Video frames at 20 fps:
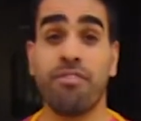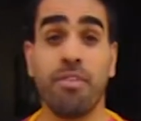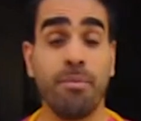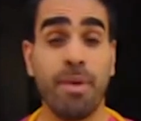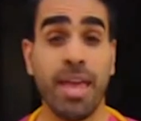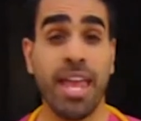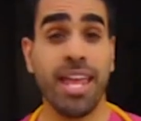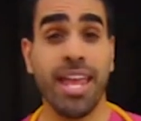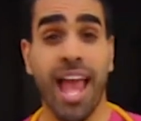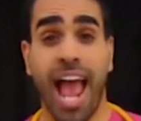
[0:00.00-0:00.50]
for
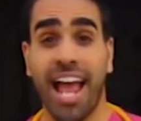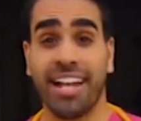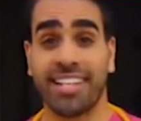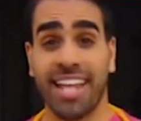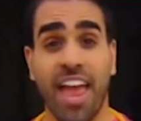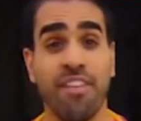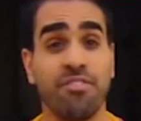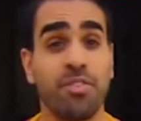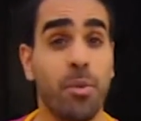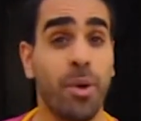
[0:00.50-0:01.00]
me and
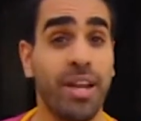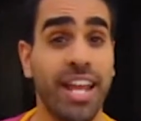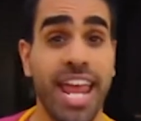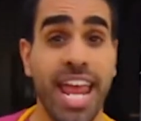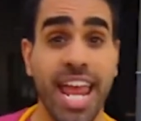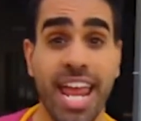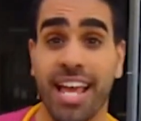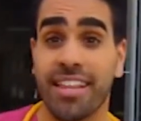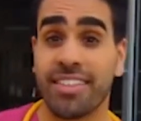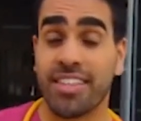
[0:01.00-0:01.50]
everyone
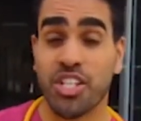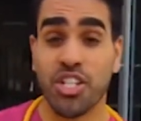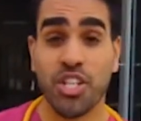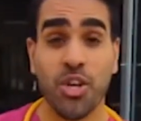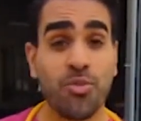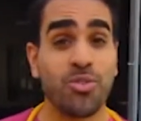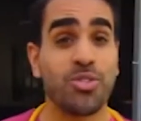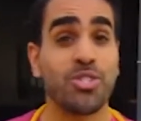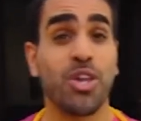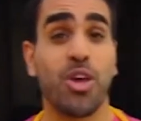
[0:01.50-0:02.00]
here at the
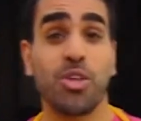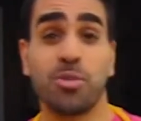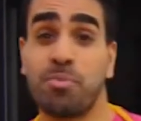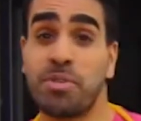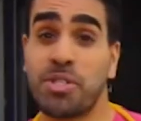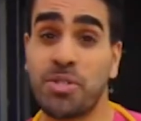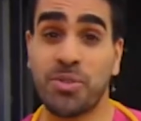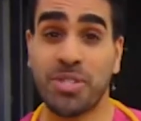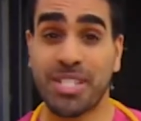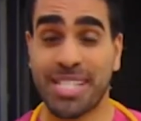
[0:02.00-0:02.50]
Children's
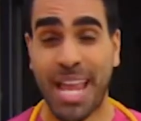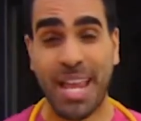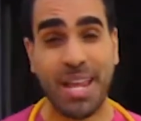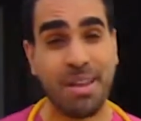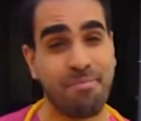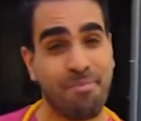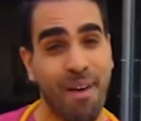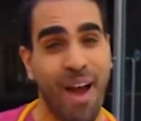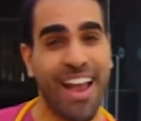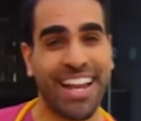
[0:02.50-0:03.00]
Hospital to say
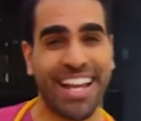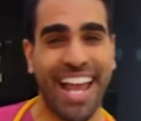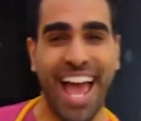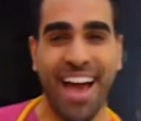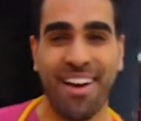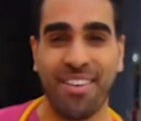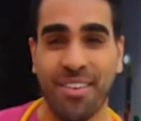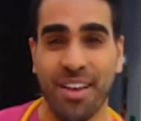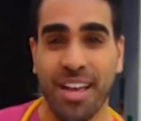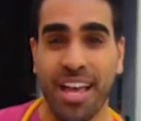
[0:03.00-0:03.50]
goodbye
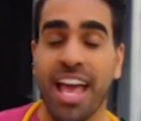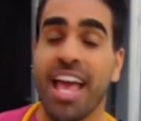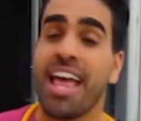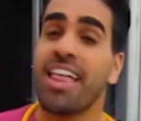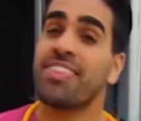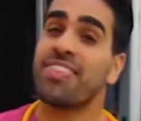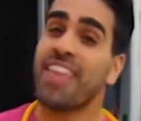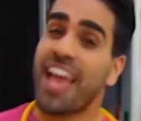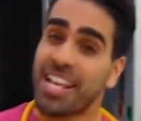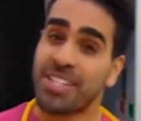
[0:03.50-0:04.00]
now.
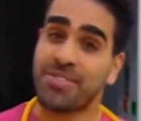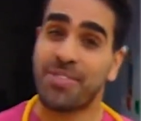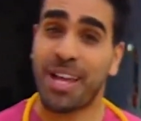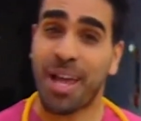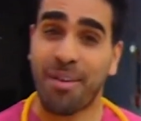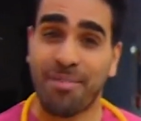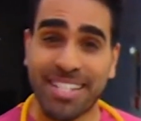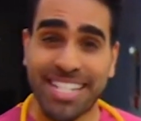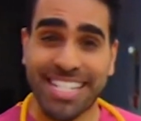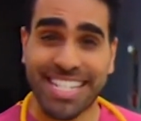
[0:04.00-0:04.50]
Thanks for
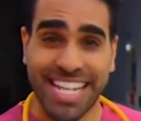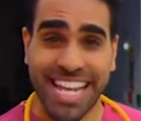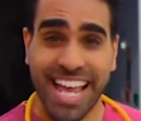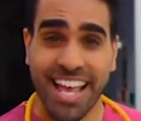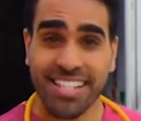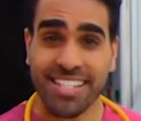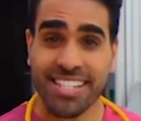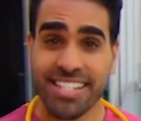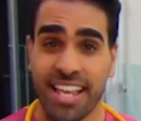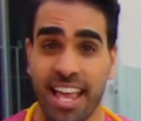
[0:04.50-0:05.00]
coming to see
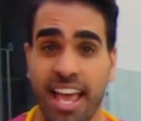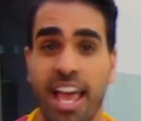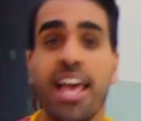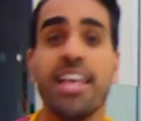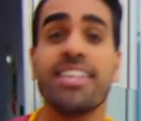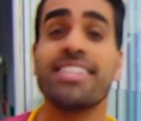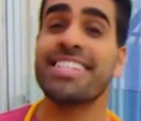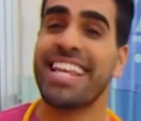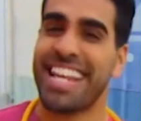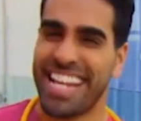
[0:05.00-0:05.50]
us.
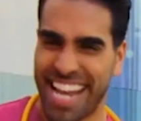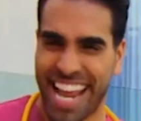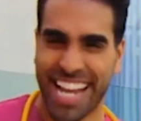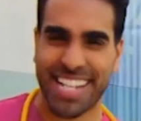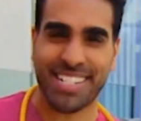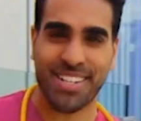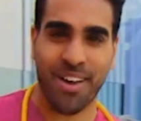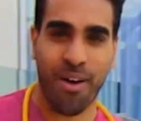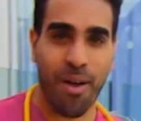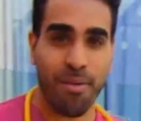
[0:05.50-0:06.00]
See you
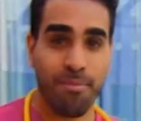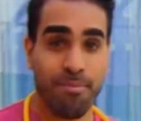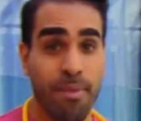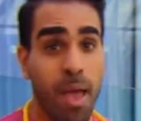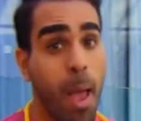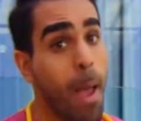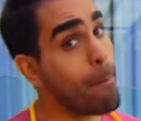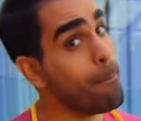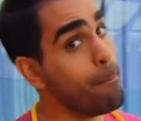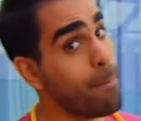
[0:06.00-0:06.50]
next time.
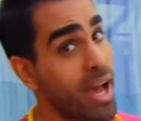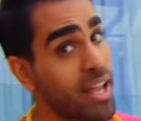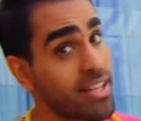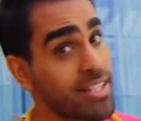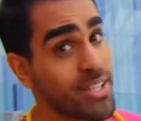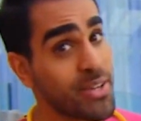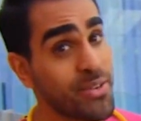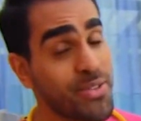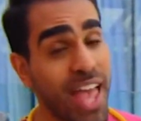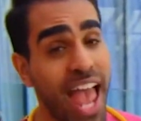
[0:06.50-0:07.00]
But
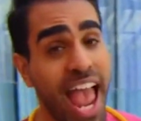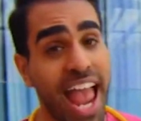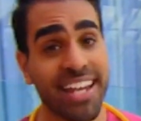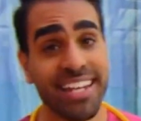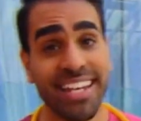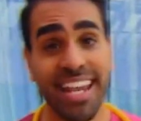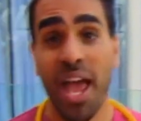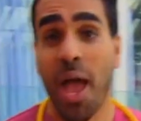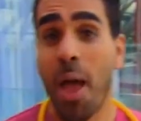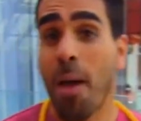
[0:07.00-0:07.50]
until
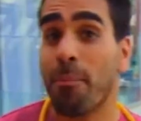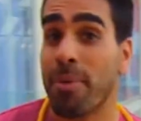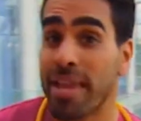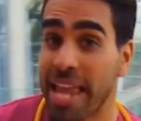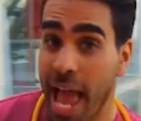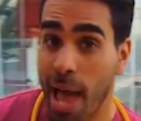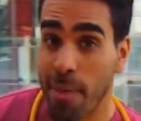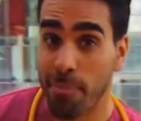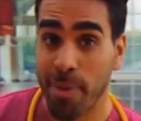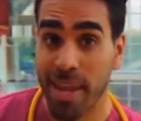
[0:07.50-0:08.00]
then, be
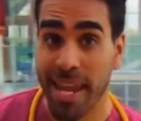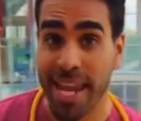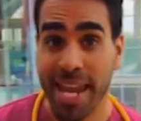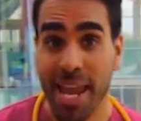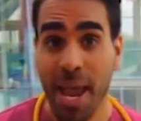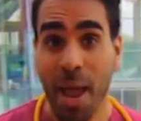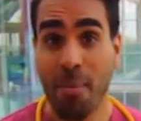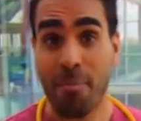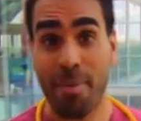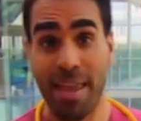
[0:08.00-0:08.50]
happy,
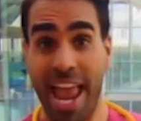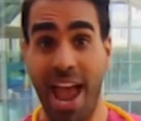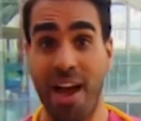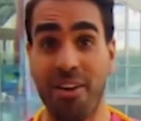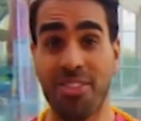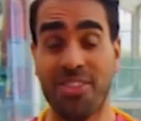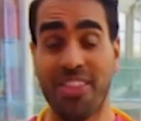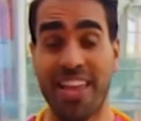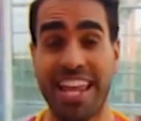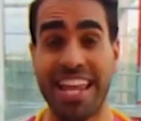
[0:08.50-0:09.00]
be
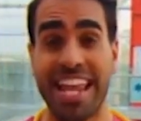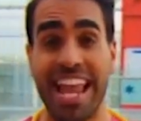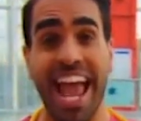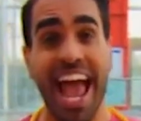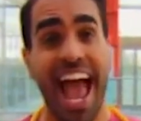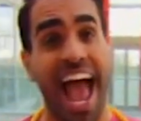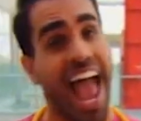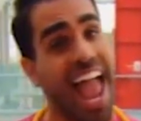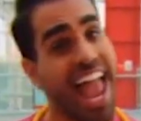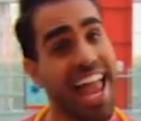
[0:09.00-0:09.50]
healthy,
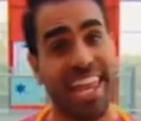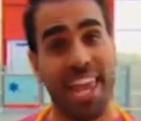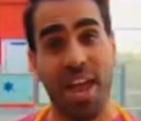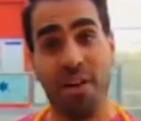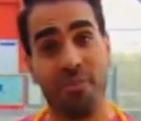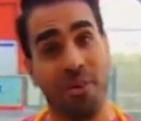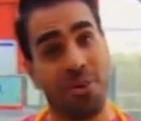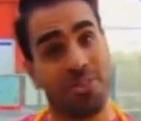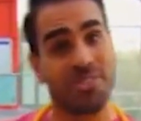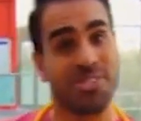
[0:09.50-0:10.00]
and
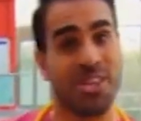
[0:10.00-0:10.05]
get well